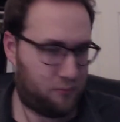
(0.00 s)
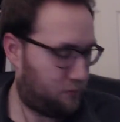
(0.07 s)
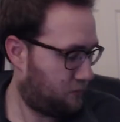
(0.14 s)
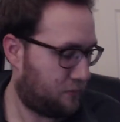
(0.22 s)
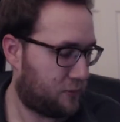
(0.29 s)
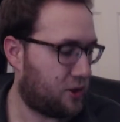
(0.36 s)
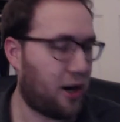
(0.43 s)

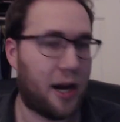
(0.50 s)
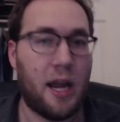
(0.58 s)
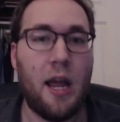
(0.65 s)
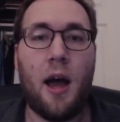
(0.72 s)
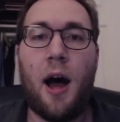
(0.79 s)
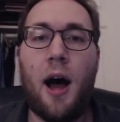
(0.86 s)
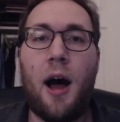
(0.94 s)
sorry.
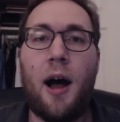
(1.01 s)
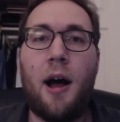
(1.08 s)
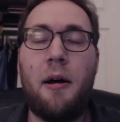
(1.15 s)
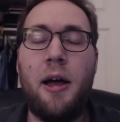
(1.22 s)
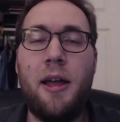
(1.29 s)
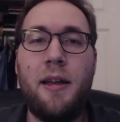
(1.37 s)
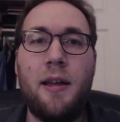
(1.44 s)

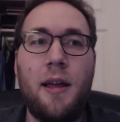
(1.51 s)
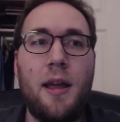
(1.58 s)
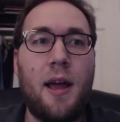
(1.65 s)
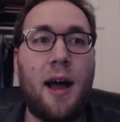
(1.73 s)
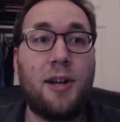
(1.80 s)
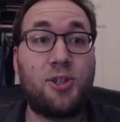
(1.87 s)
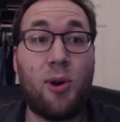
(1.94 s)

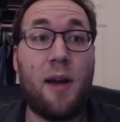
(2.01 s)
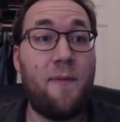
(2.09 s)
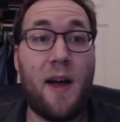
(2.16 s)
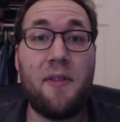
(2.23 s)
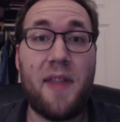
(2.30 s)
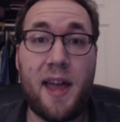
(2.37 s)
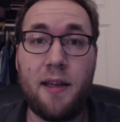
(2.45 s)
So I
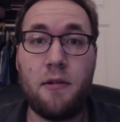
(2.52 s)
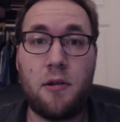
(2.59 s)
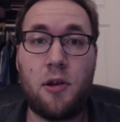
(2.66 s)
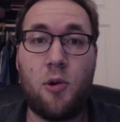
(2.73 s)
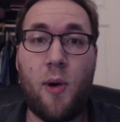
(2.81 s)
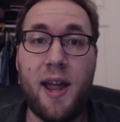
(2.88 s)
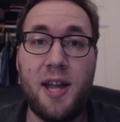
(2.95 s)
found that
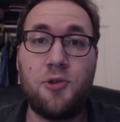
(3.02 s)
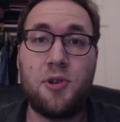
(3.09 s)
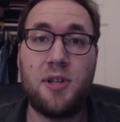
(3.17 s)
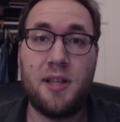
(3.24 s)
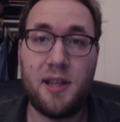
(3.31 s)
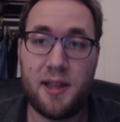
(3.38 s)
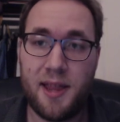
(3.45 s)
quite
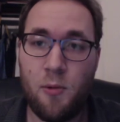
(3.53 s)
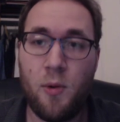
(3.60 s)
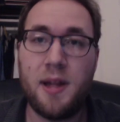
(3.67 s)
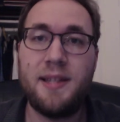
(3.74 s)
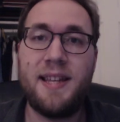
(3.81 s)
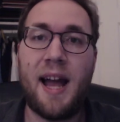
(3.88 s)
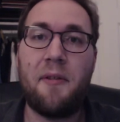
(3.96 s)
interesting that they
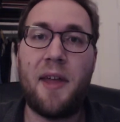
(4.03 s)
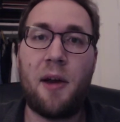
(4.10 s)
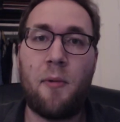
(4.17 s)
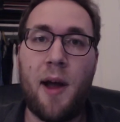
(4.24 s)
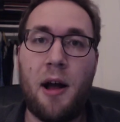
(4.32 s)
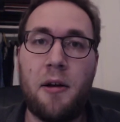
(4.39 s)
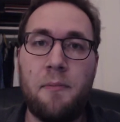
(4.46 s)
went down that
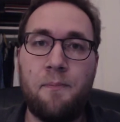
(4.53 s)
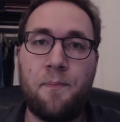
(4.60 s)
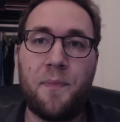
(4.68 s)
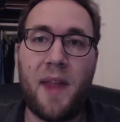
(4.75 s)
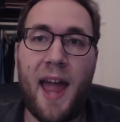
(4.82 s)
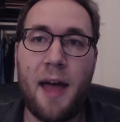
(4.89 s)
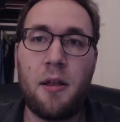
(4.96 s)
route and
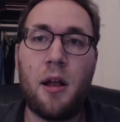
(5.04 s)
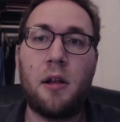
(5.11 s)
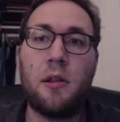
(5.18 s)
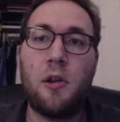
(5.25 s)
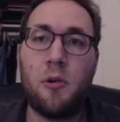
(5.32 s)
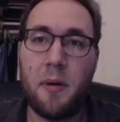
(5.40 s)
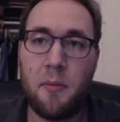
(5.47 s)
had a
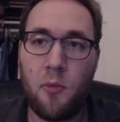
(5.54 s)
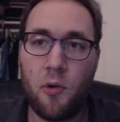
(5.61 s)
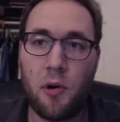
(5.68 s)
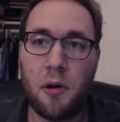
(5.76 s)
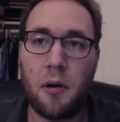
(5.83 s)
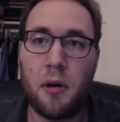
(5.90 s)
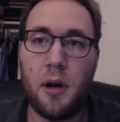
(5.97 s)
little bit
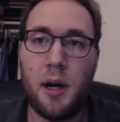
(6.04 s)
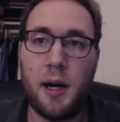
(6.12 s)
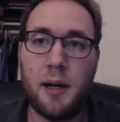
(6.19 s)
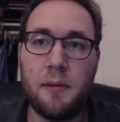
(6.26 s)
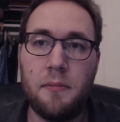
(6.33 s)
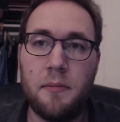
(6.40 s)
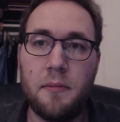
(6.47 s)
more
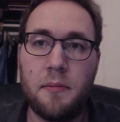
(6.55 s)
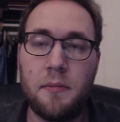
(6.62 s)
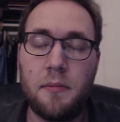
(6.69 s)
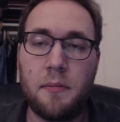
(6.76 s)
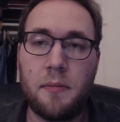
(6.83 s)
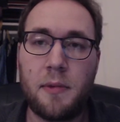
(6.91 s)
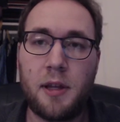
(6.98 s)

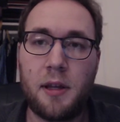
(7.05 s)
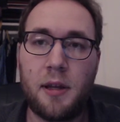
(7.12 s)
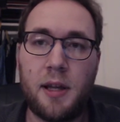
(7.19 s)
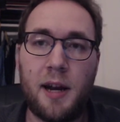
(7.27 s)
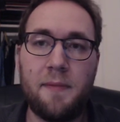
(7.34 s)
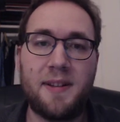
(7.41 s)
kind of a